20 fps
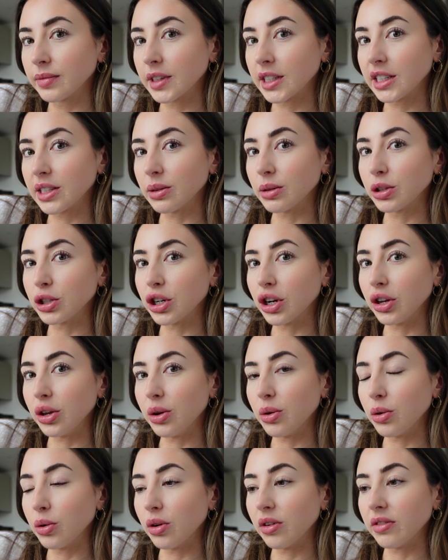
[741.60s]
so I'll show
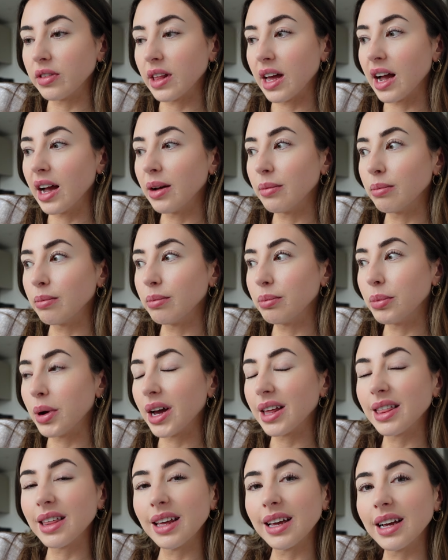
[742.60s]
you all of that. But I
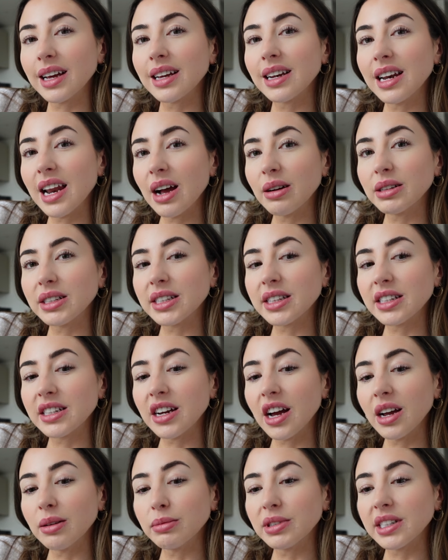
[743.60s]
think now is the
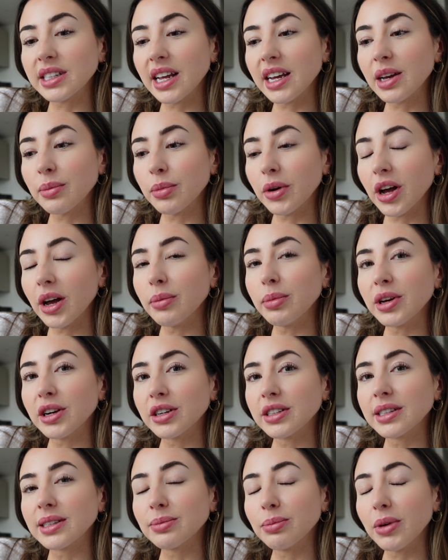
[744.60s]
time to say goodbye
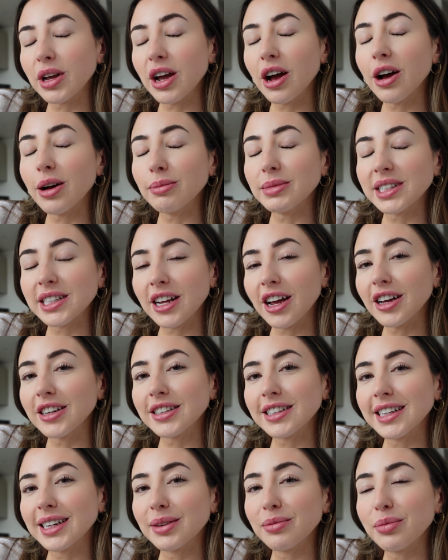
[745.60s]
because my arm is
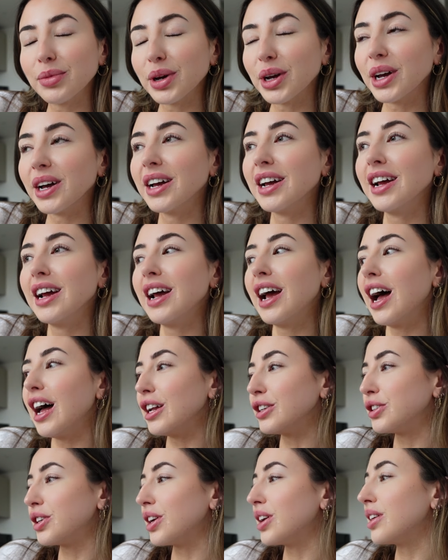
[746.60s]
hurting, but
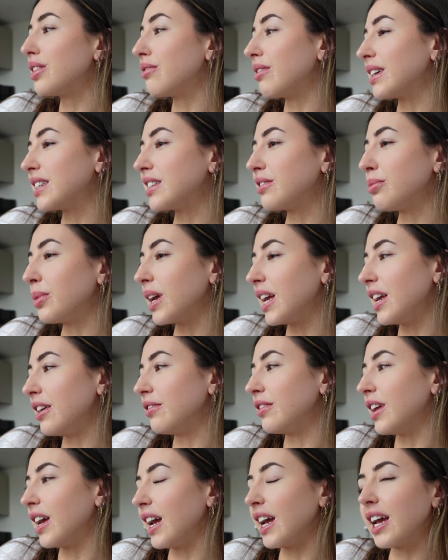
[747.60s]
I'll show you the rest of my
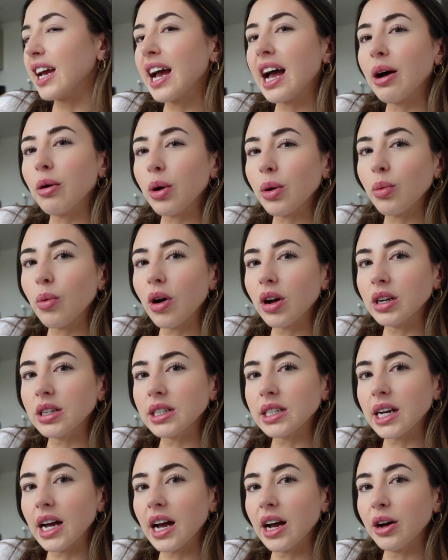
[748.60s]
evening, how I wind
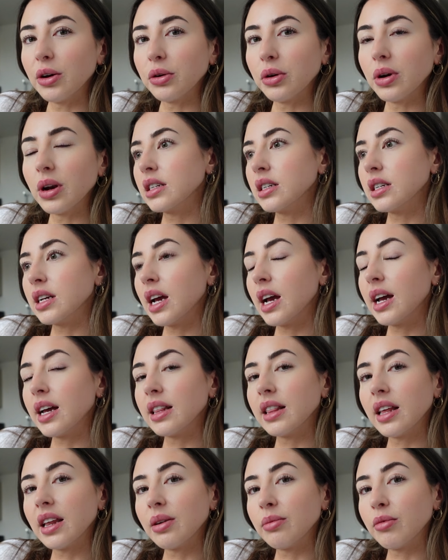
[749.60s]
down. Yeah,
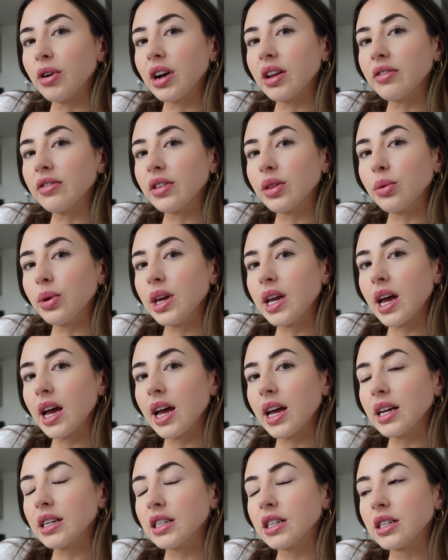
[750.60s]
and then I'm ready for the week
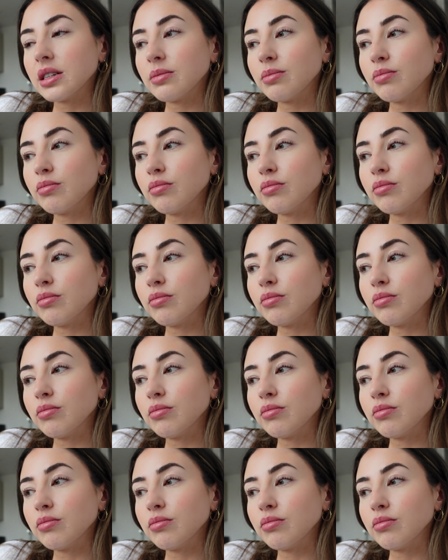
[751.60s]
ahead.